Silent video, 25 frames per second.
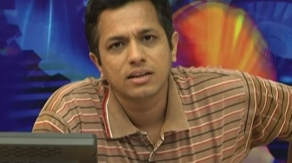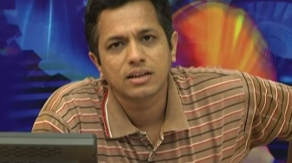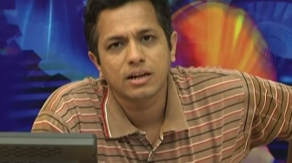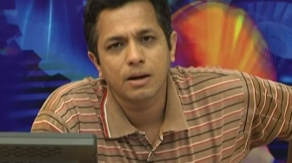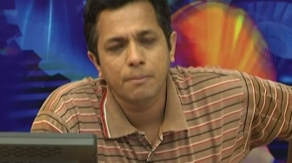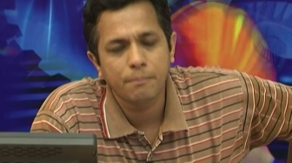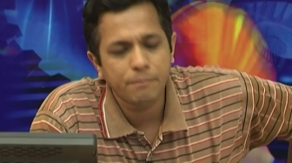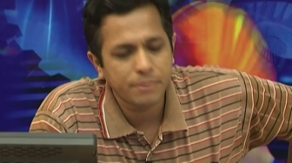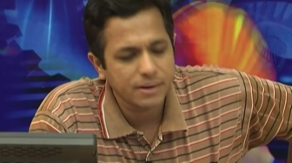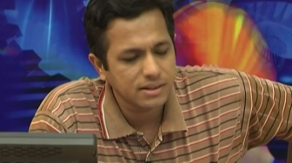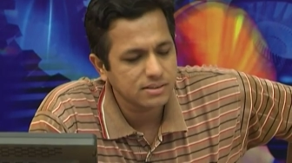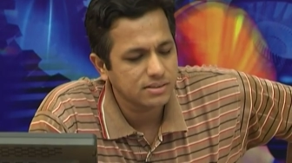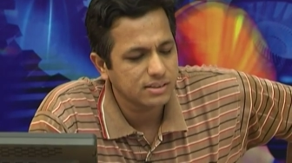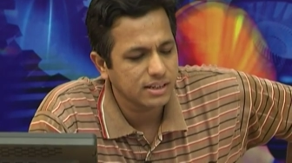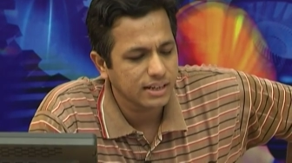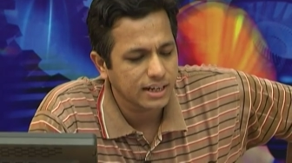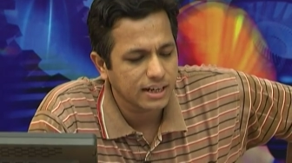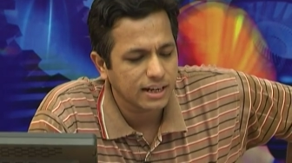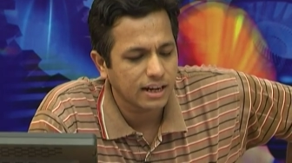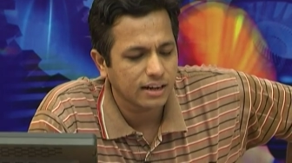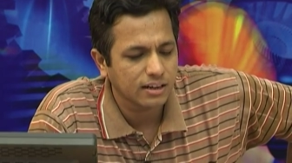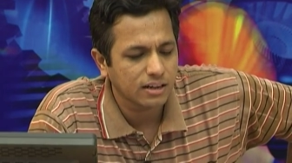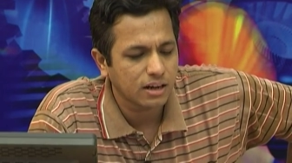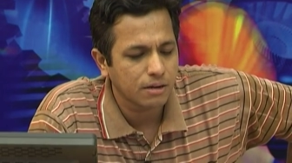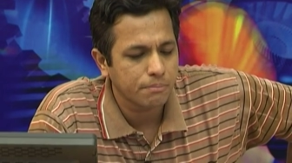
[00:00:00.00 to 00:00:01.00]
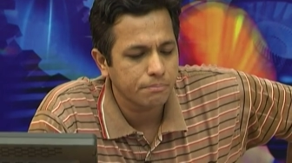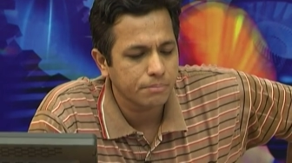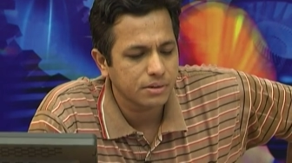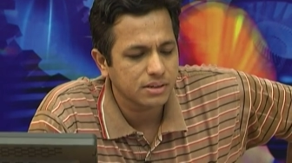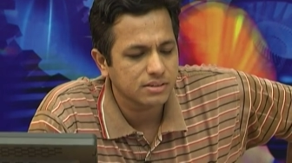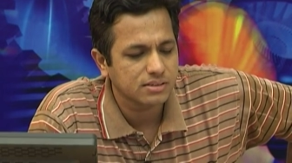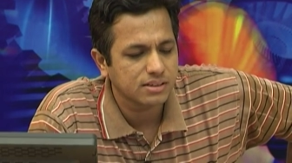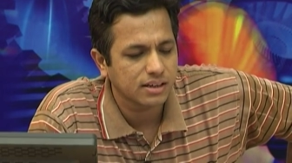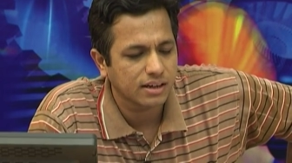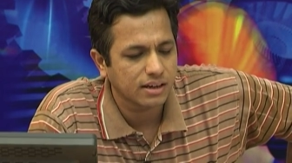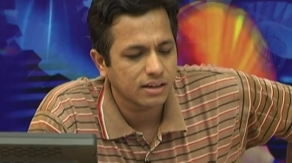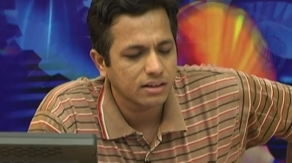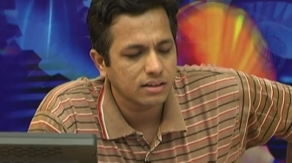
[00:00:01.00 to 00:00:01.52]
Compressing and
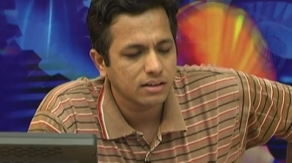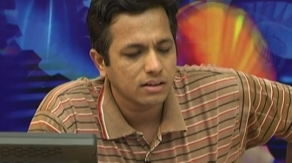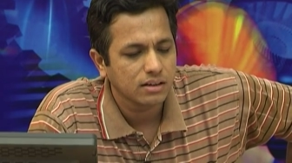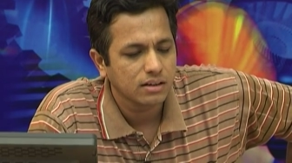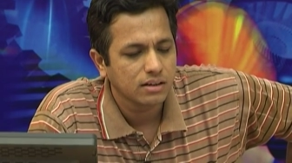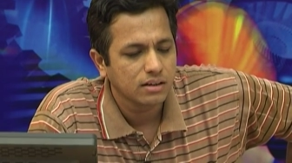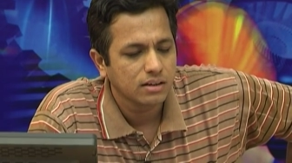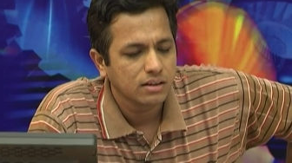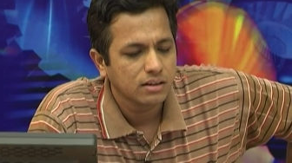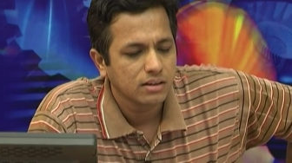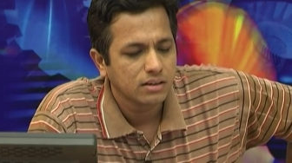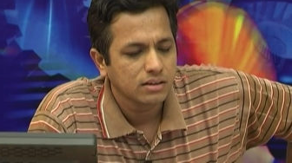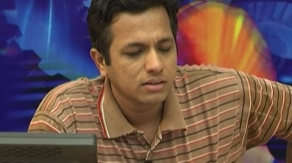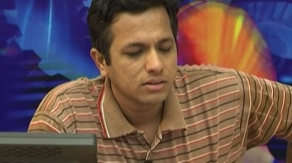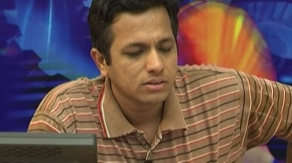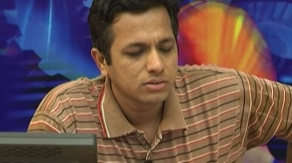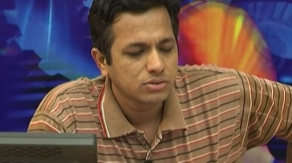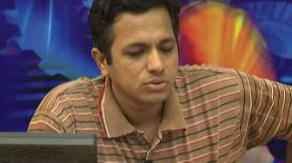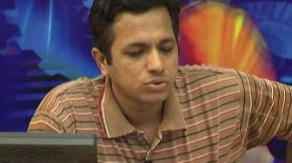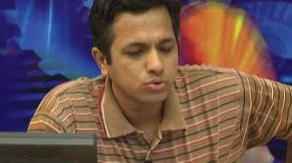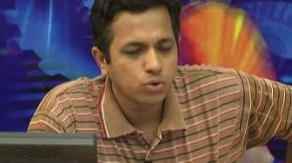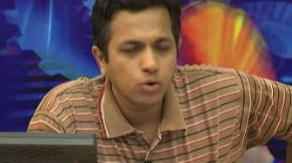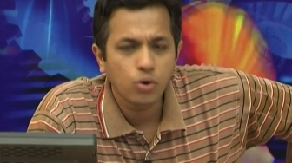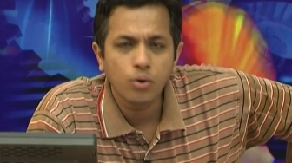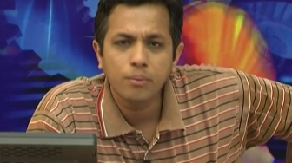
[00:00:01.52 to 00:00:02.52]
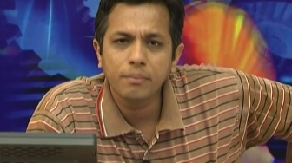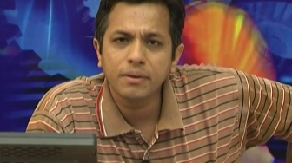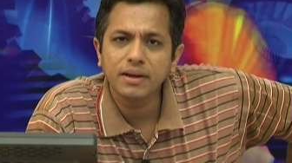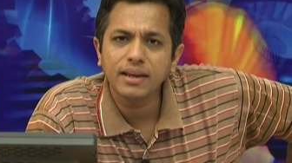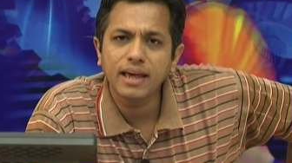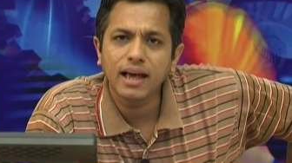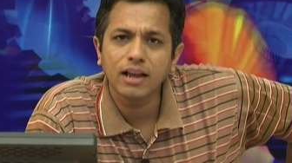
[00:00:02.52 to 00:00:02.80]
uncompressing, so many